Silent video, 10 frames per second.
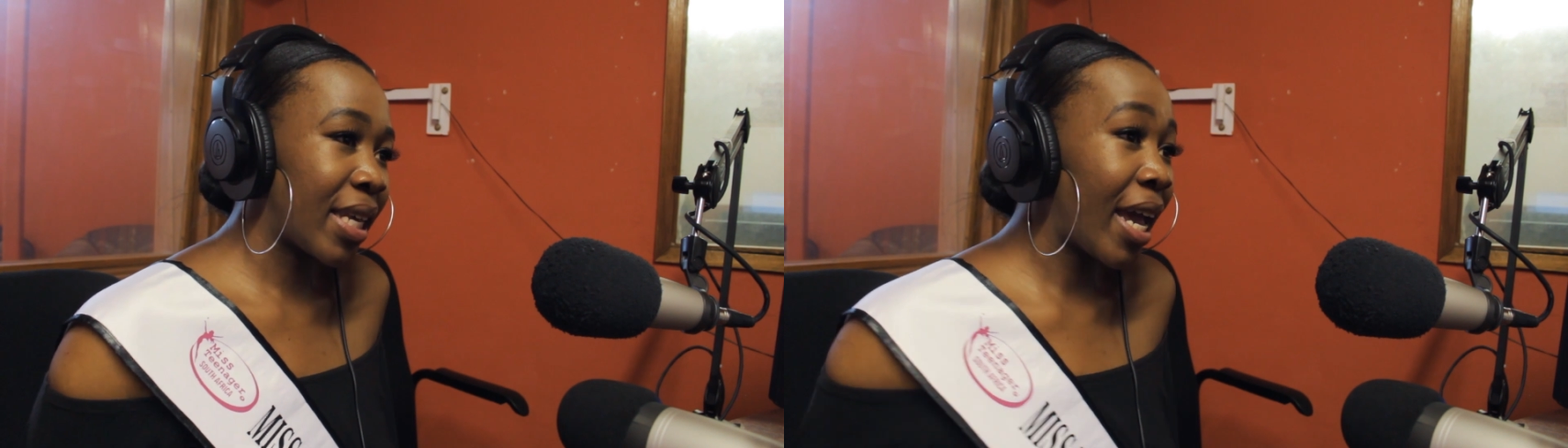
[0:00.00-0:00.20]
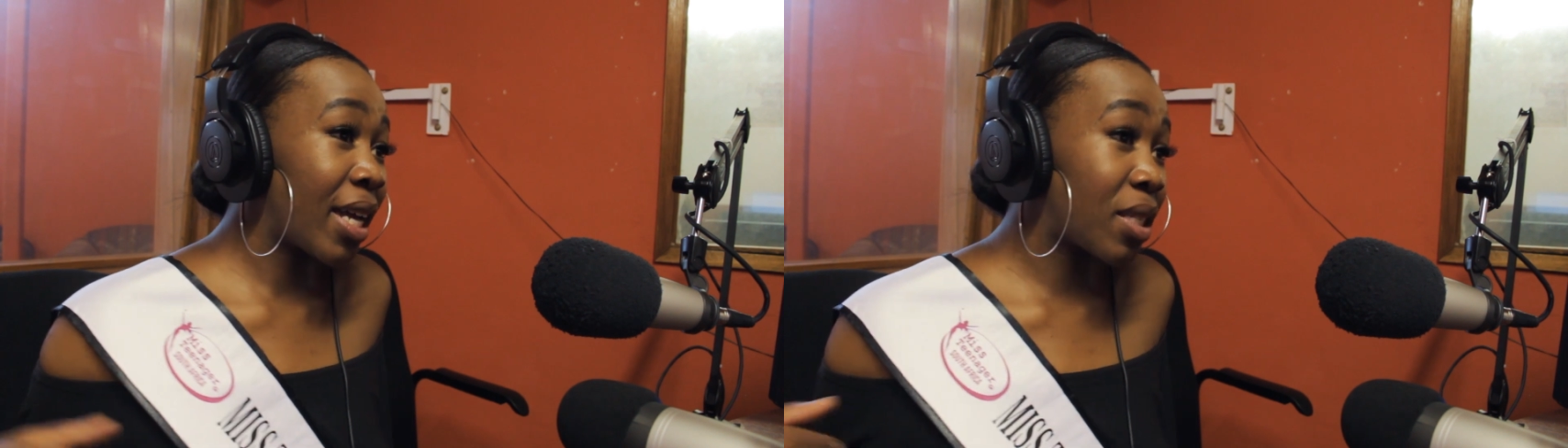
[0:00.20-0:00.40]

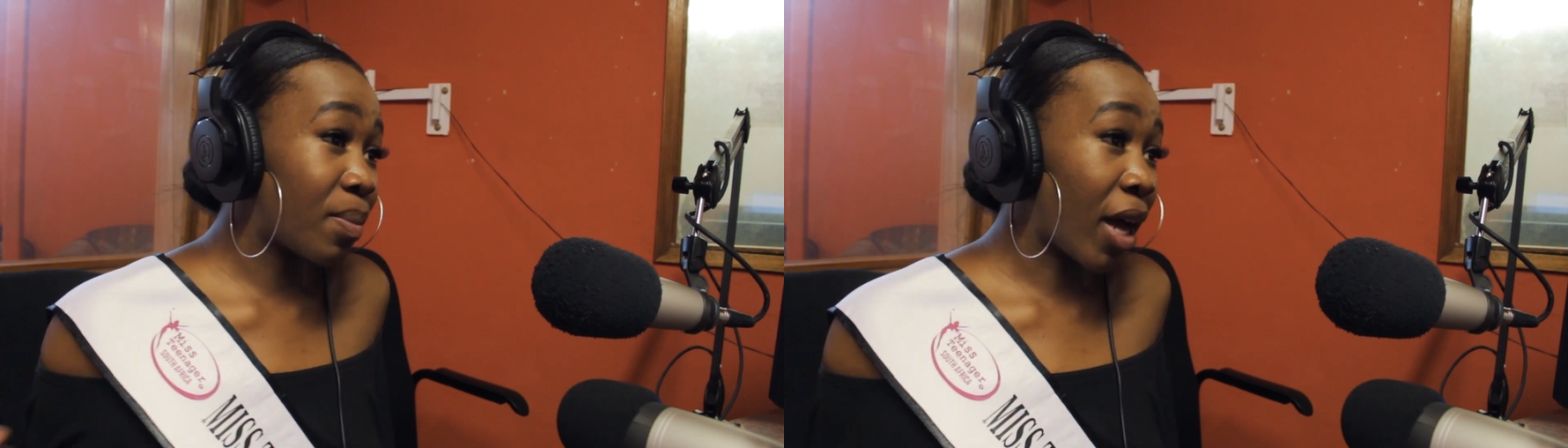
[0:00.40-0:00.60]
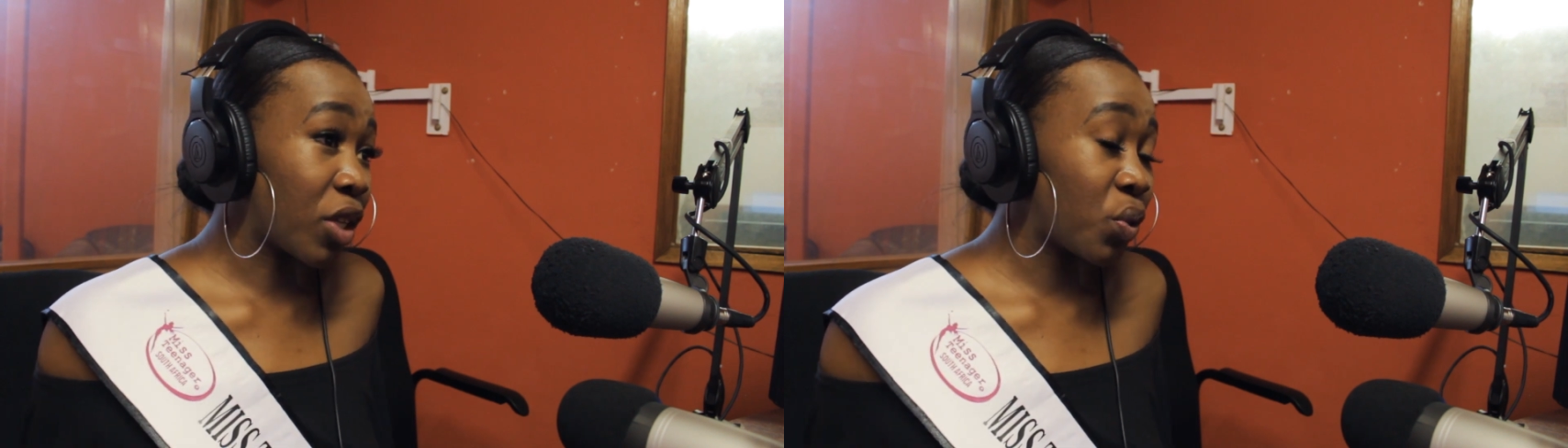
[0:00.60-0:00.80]
here is
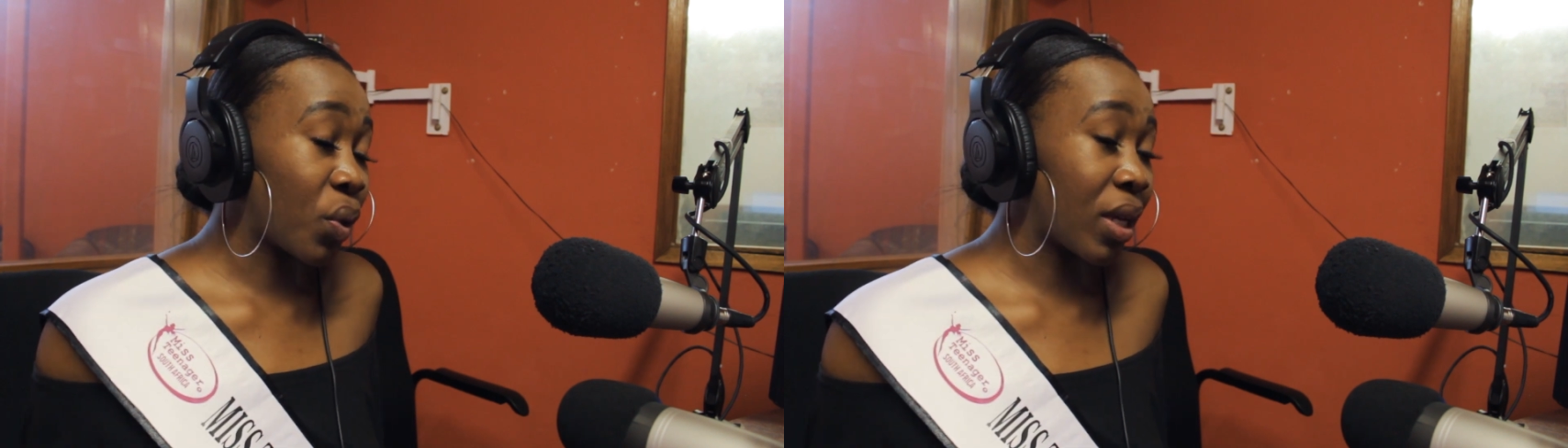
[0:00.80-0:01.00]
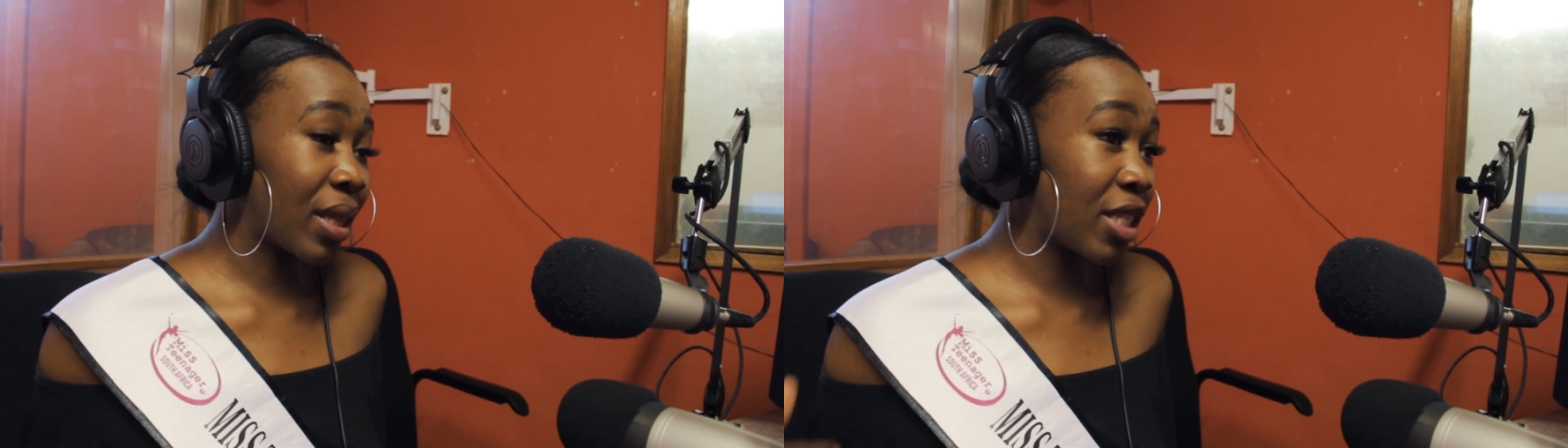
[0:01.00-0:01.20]
my
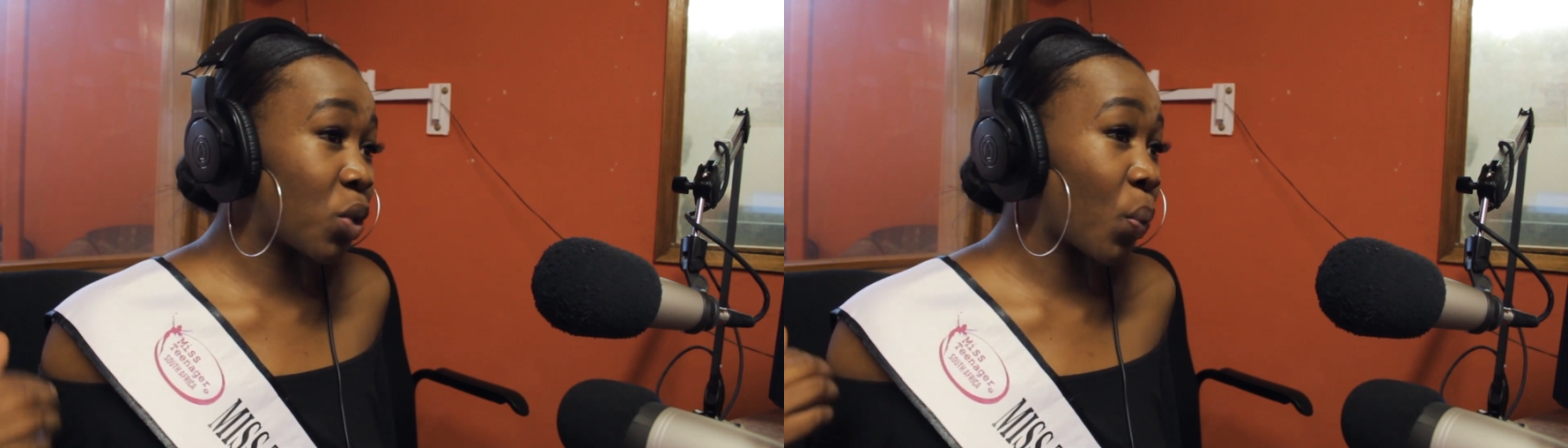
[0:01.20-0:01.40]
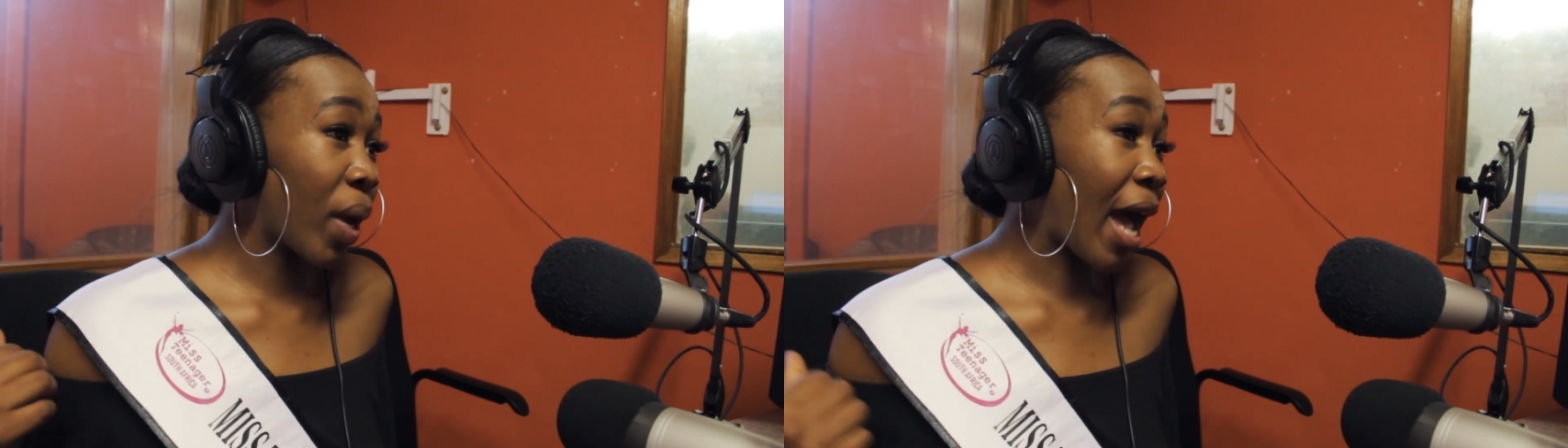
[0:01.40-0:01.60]
story, this
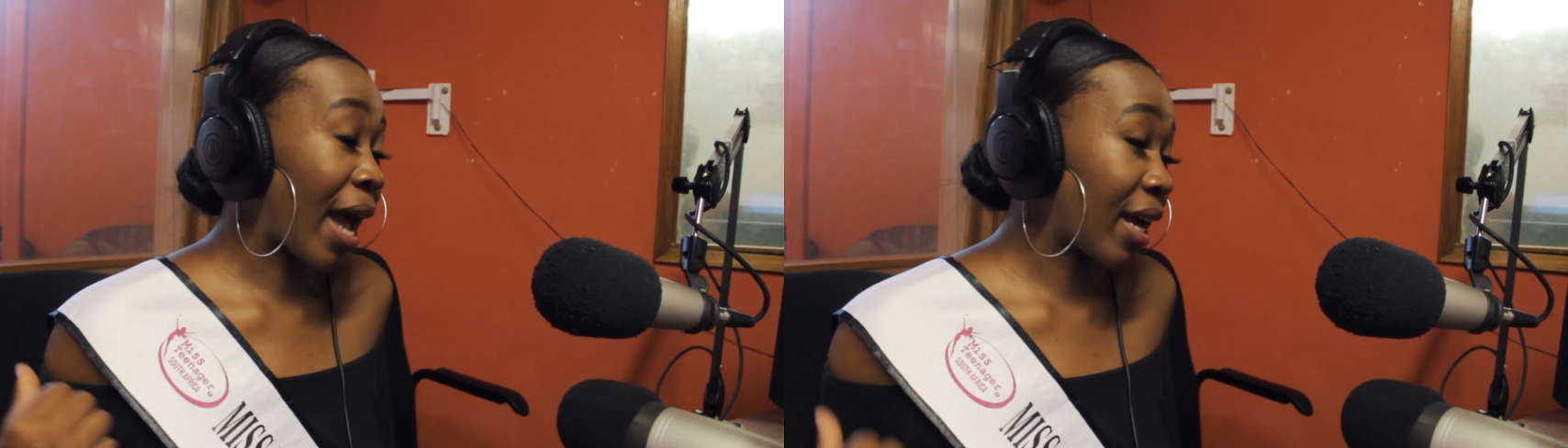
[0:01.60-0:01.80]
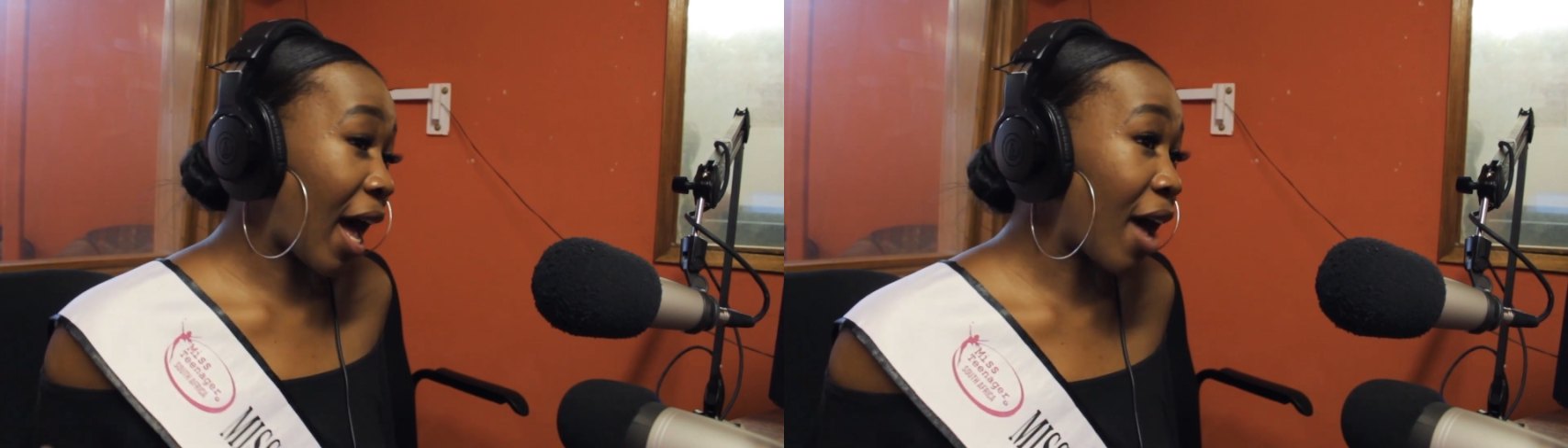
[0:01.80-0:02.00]
is where
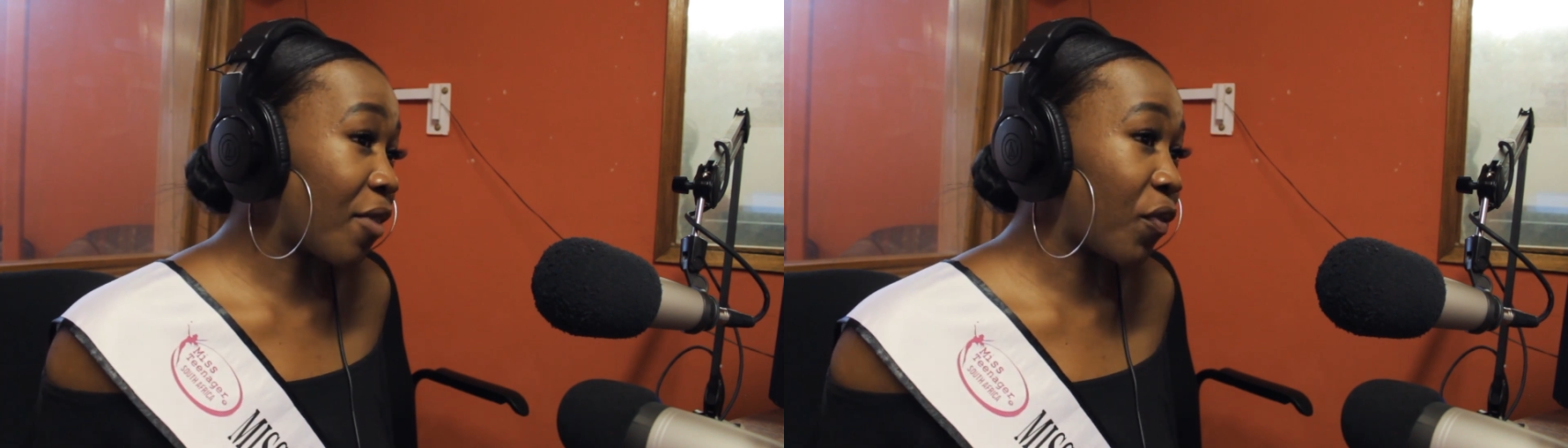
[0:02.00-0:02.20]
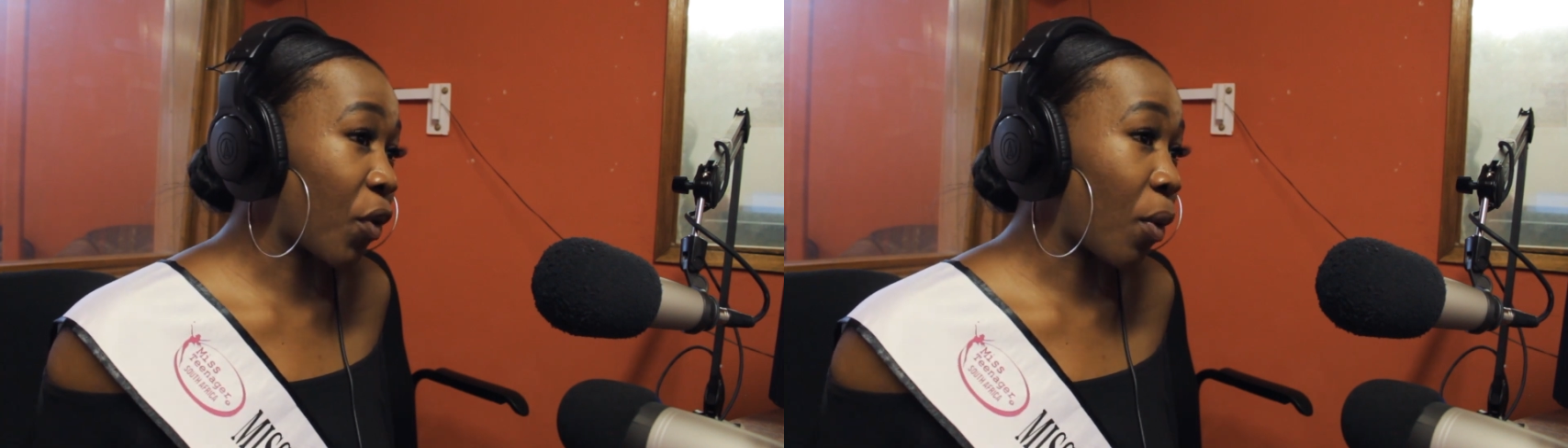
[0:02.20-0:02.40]
I come
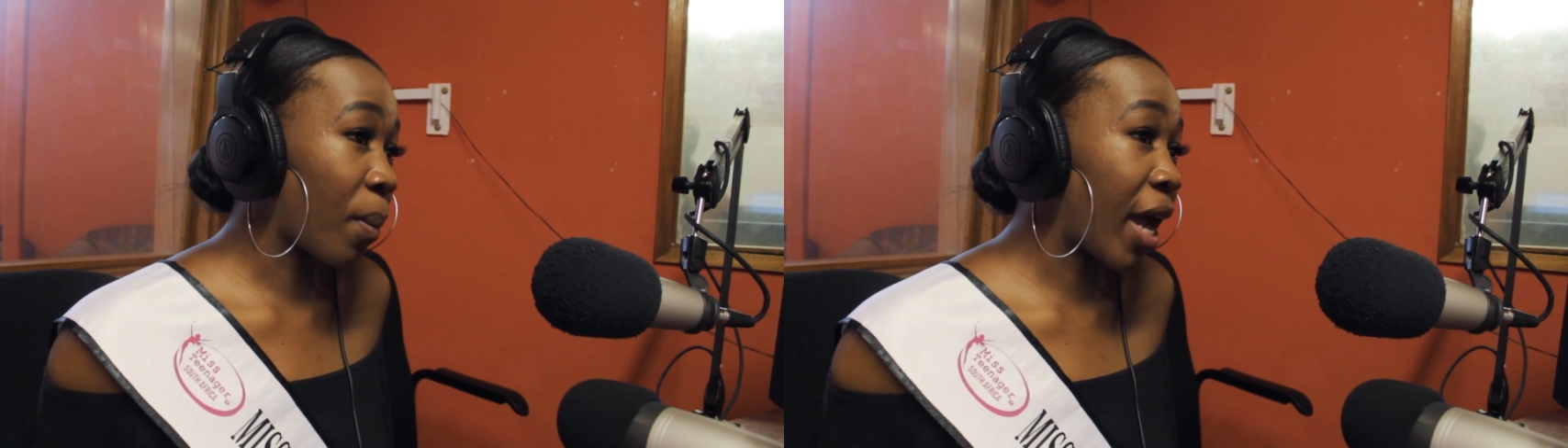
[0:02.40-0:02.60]
from,